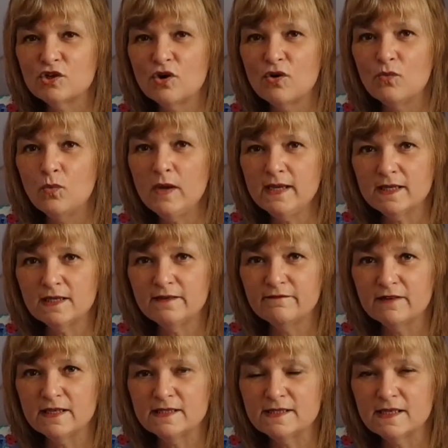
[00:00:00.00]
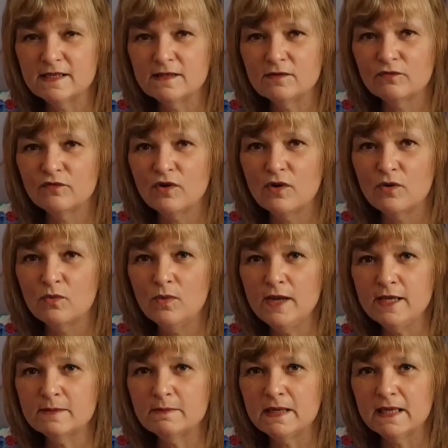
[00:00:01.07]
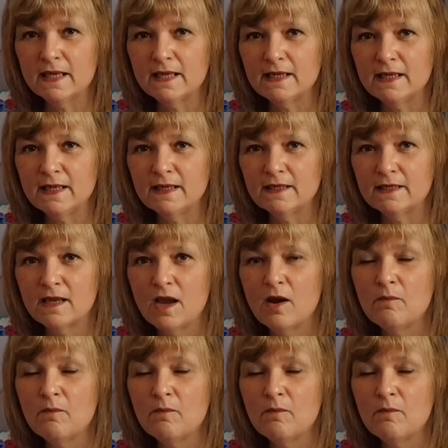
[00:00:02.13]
your weekly reading for a week beginning